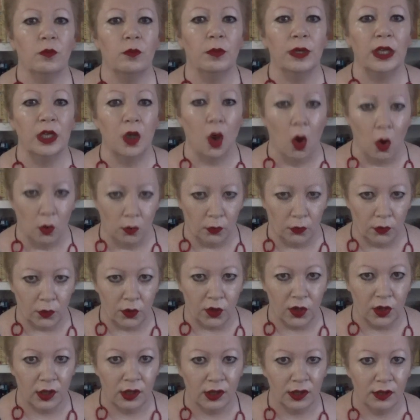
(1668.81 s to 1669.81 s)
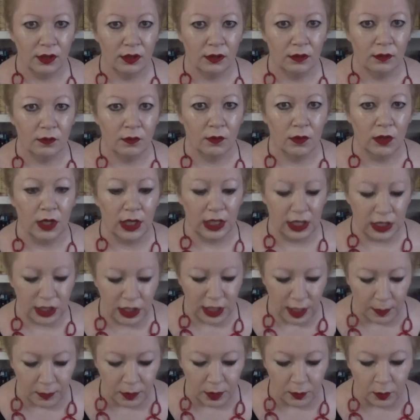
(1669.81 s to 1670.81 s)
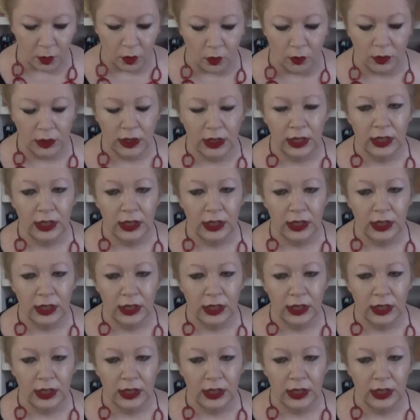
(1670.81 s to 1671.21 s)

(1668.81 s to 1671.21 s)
beyond the acceptable